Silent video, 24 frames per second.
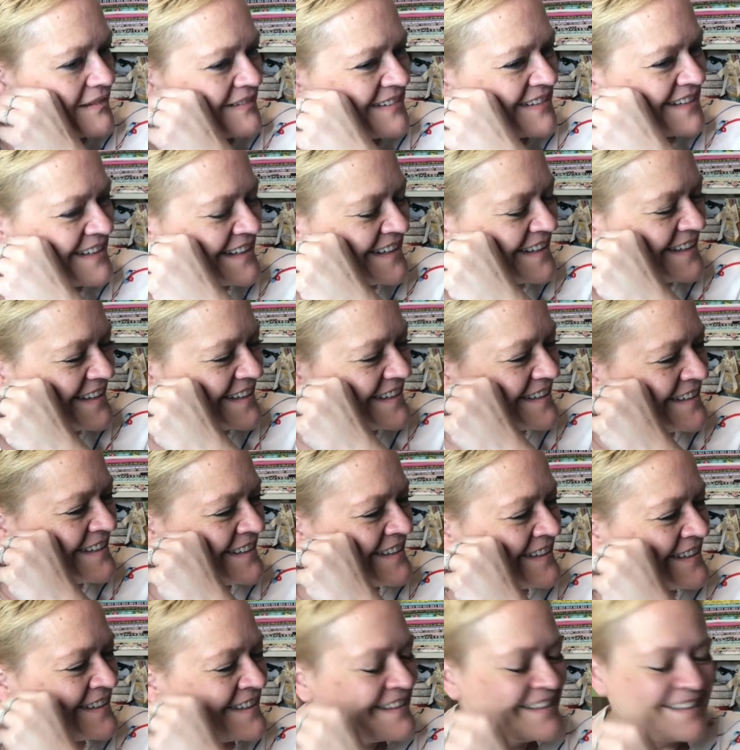
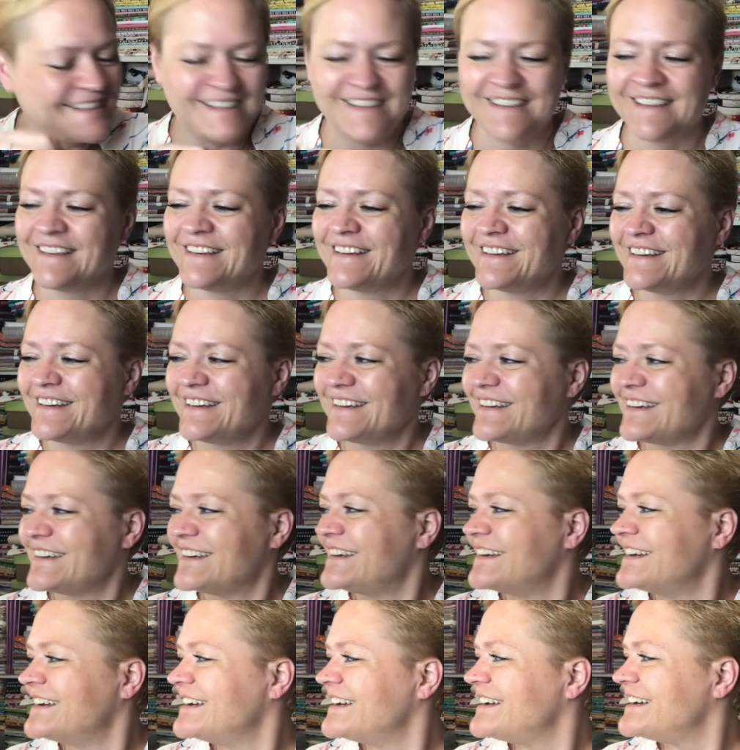
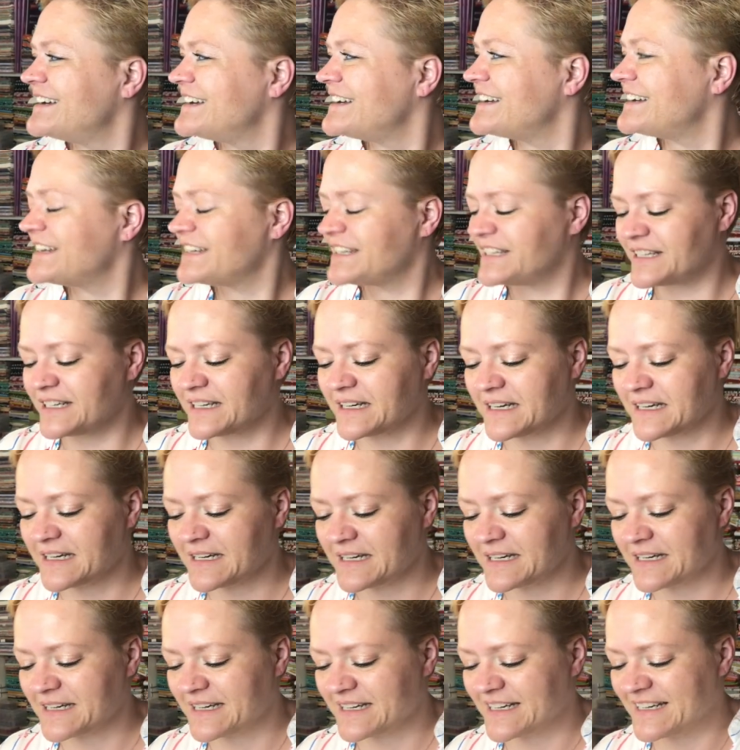
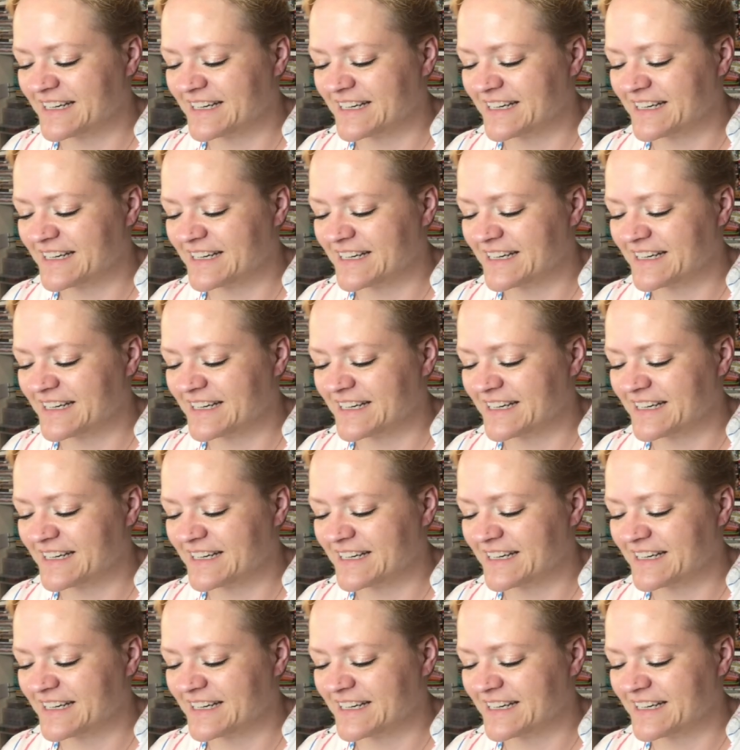[no speech]